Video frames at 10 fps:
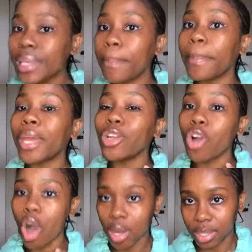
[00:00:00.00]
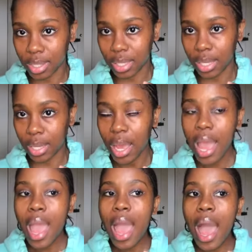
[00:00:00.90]
a bit costly.
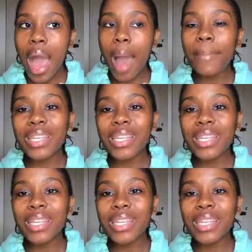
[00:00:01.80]
They